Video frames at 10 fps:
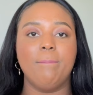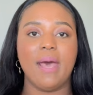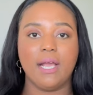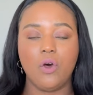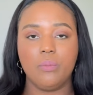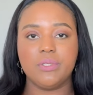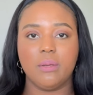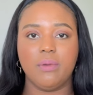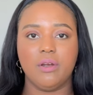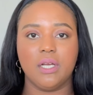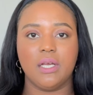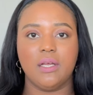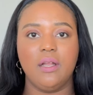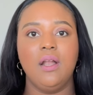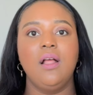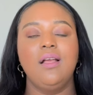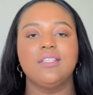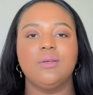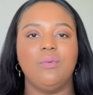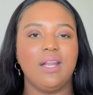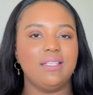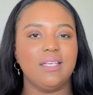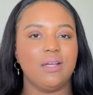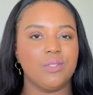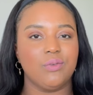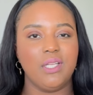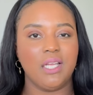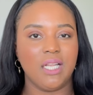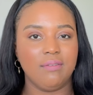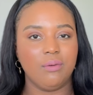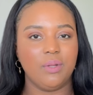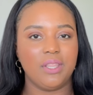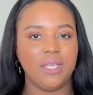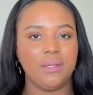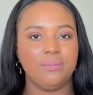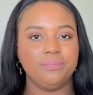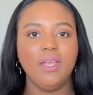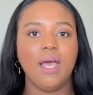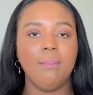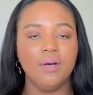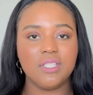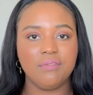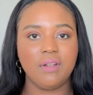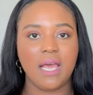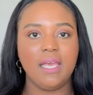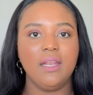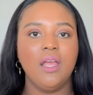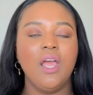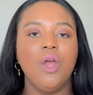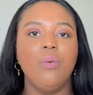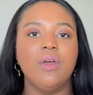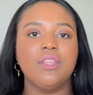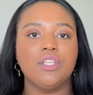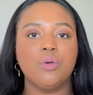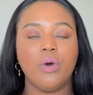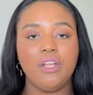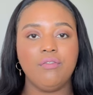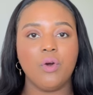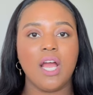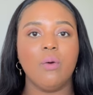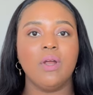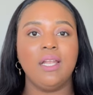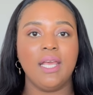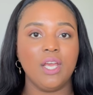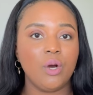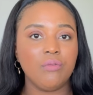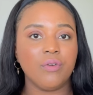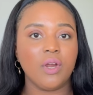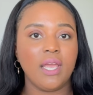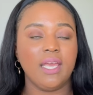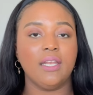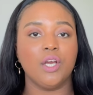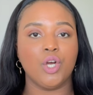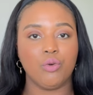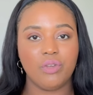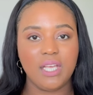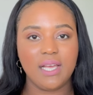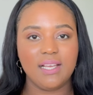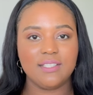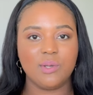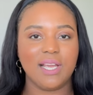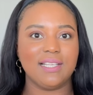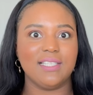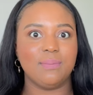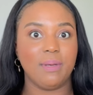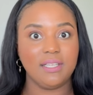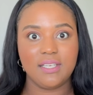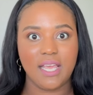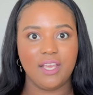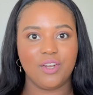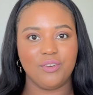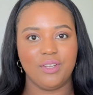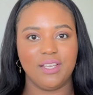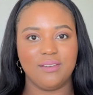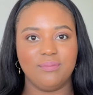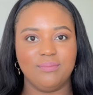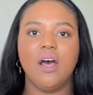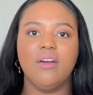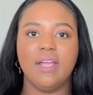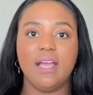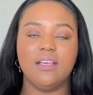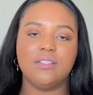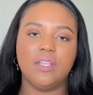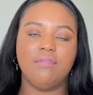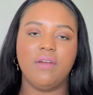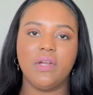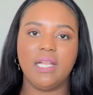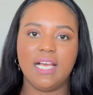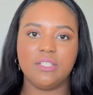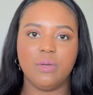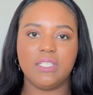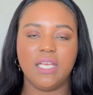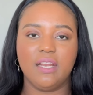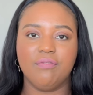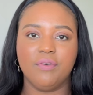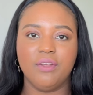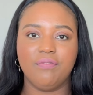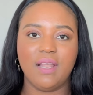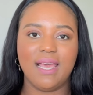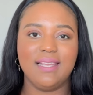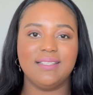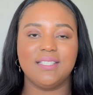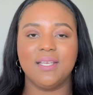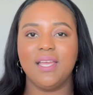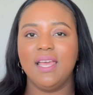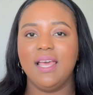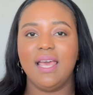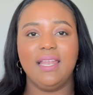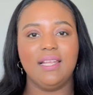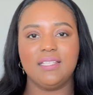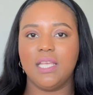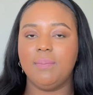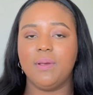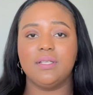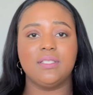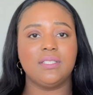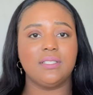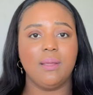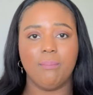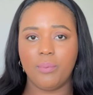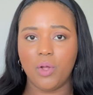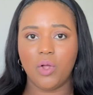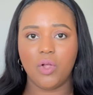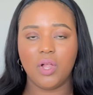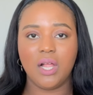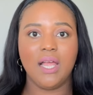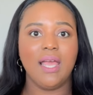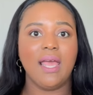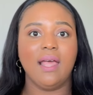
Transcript: back home to America. So what I did, I was really clever with it. I booked a flight with a 24-hour layover in Korea. So I got to spend the day in Korea. All right, guys, so the very last way to get a free flight, and let's keep it simple,